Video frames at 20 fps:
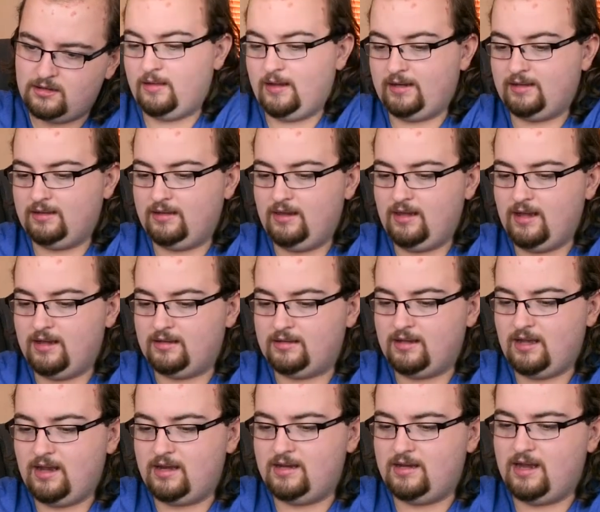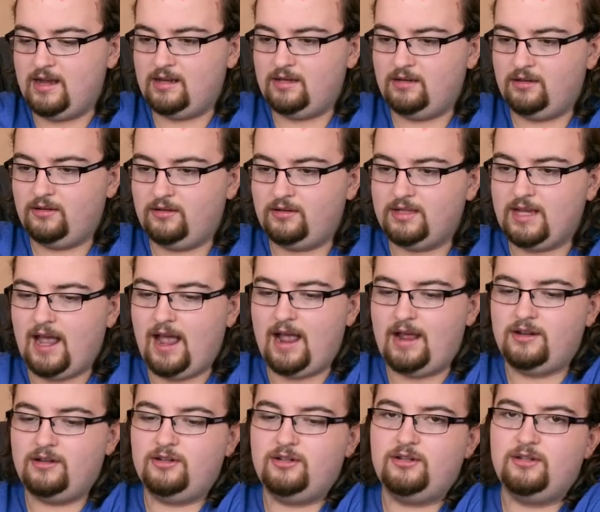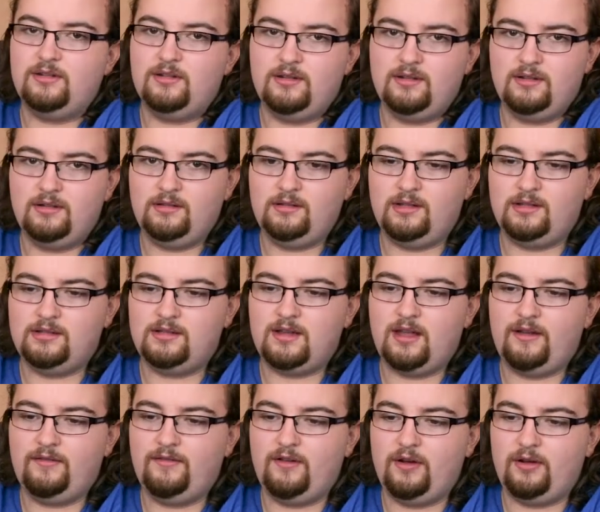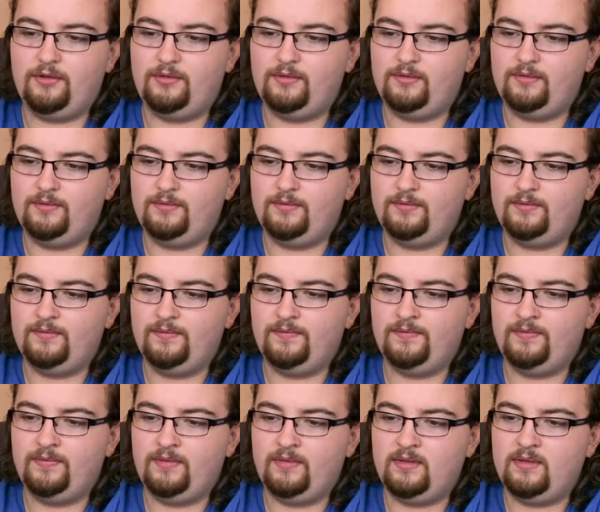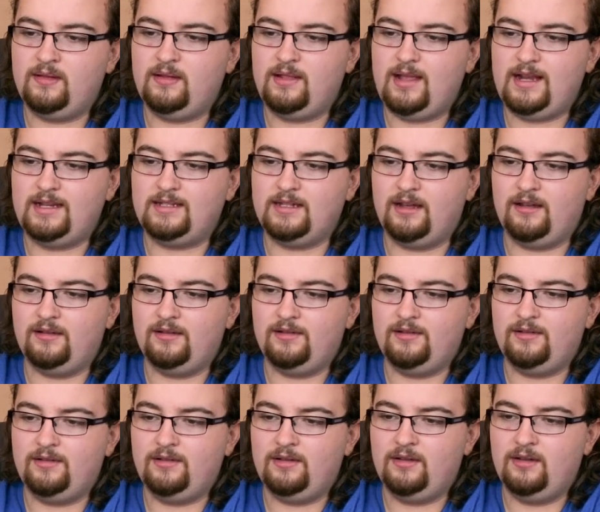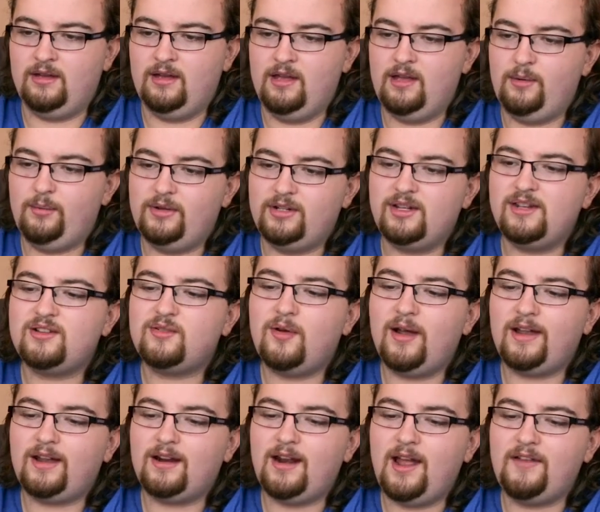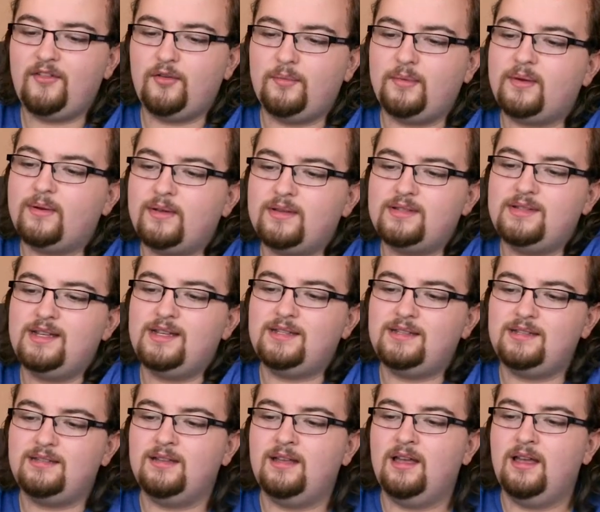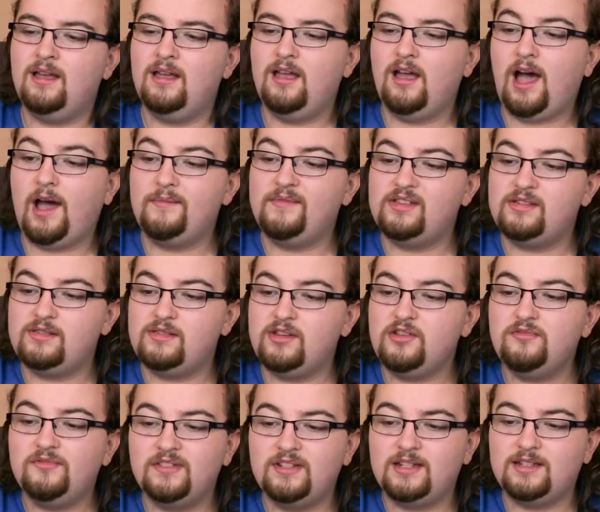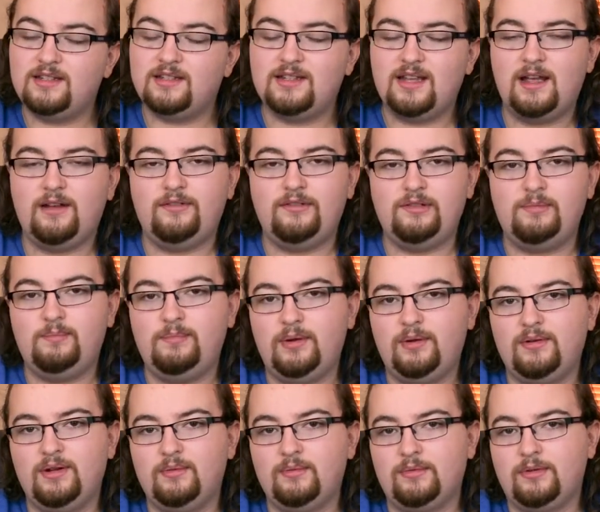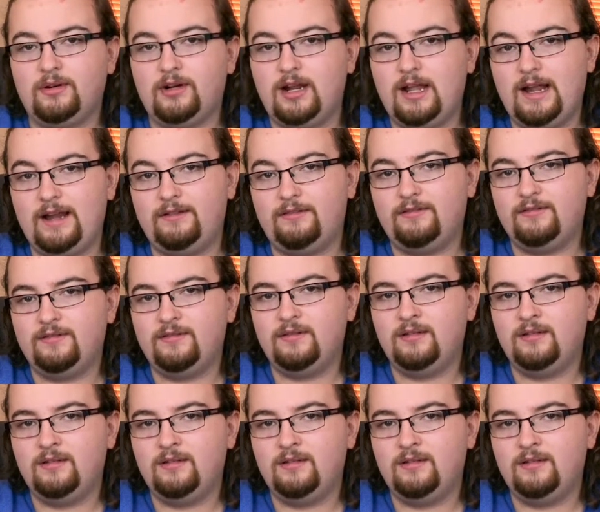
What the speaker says: like this, and then you attach the stuff on later, which is quite clever because this, I'm assuming this is how it's built in real life.